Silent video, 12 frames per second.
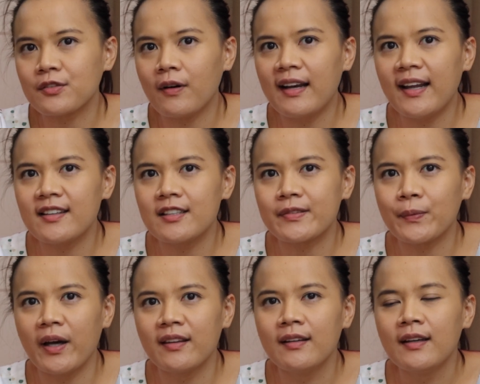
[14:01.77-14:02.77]
So I like this
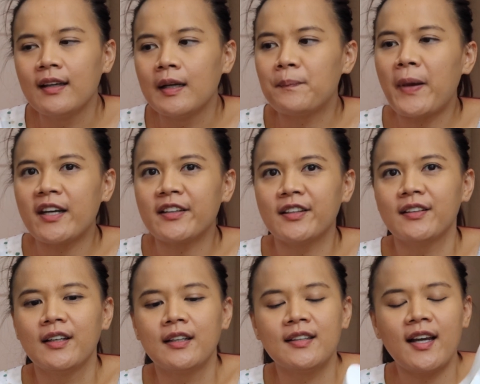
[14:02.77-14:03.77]
one better
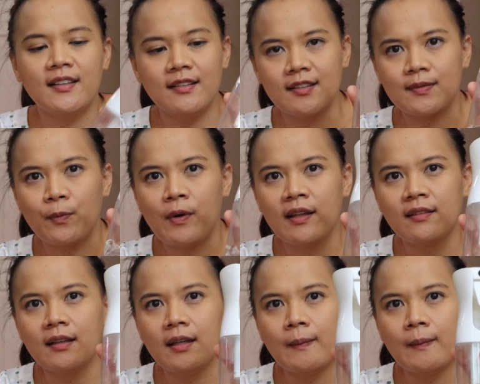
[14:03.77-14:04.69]
than this one.